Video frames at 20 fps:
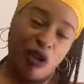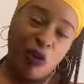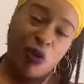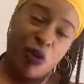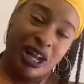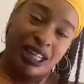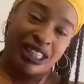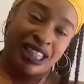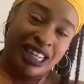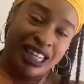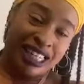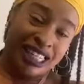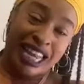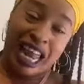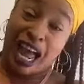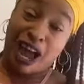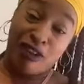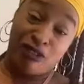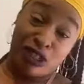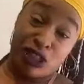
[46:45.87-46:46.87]
but if you're watching
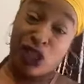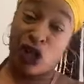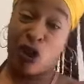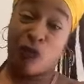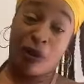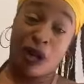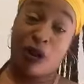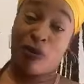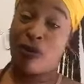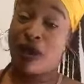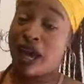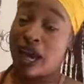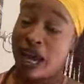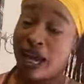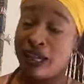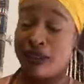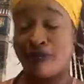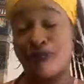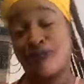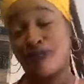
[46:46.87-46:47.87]
this live show, by the
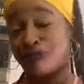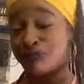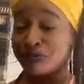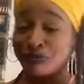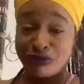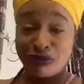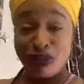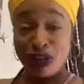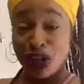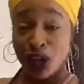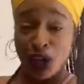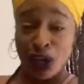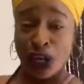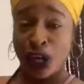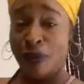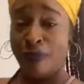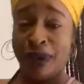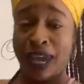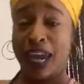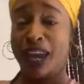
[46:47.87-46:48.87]
way,
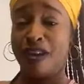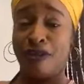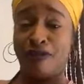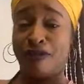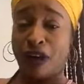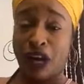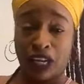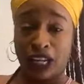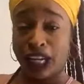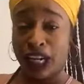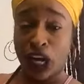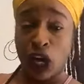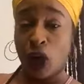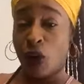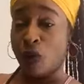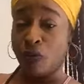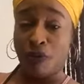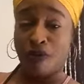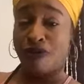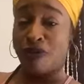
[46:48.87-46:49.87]
you're being a fucking
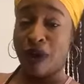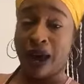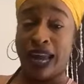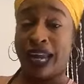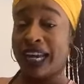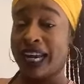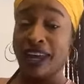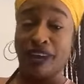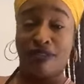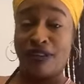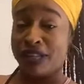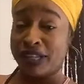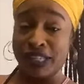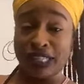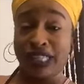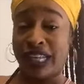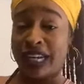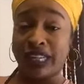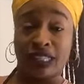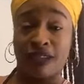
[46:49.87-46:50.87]
hoe before I leave, and
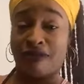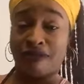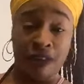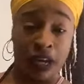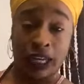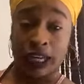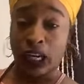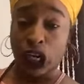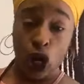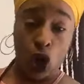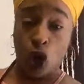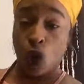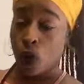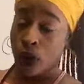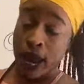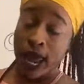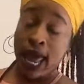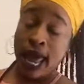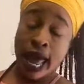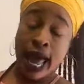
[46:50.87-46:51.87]
you still is a fucking
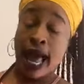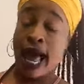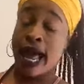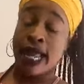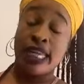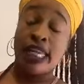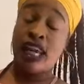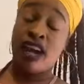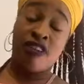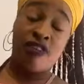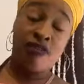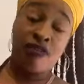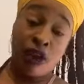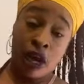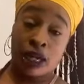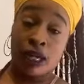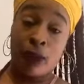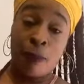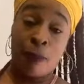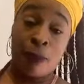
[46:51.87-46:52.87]
hoe, and your
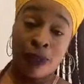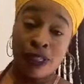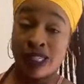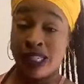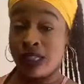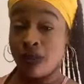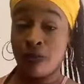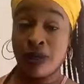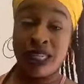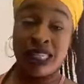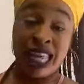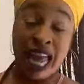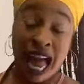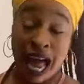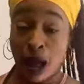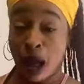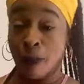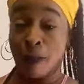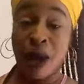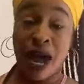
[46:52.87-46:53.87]
fucking pussies be
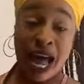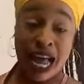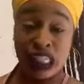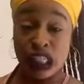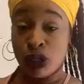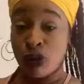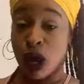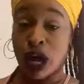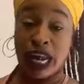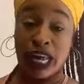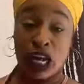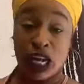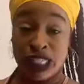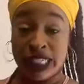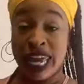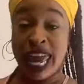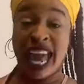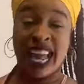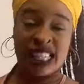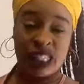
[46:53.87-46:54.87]
passing around
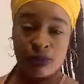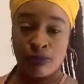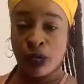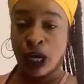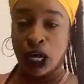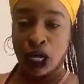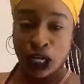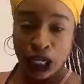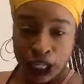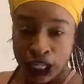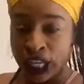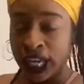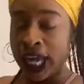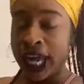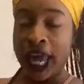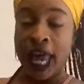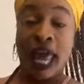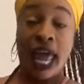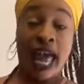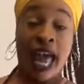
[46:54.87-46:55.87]
like a textbook.
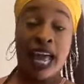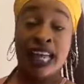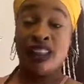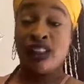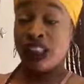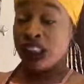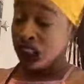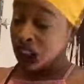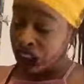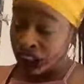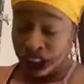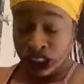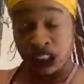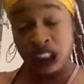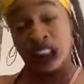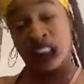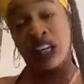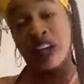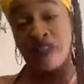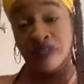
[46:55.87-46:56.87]
And
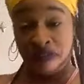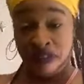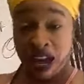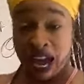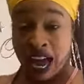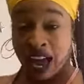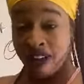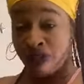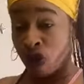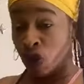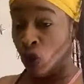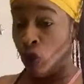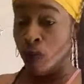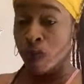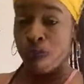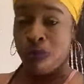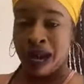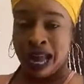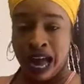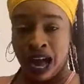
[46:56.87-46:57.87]
G5,
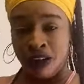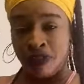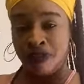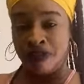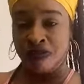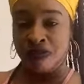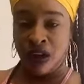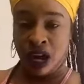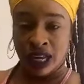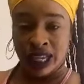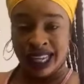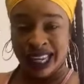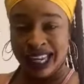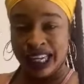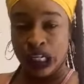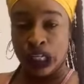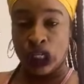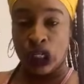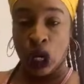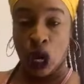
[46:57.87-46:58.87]
you black
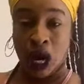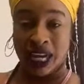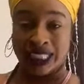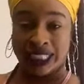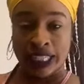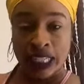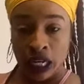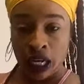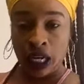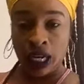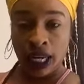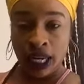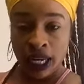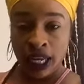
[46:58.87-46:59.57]
fucking dot.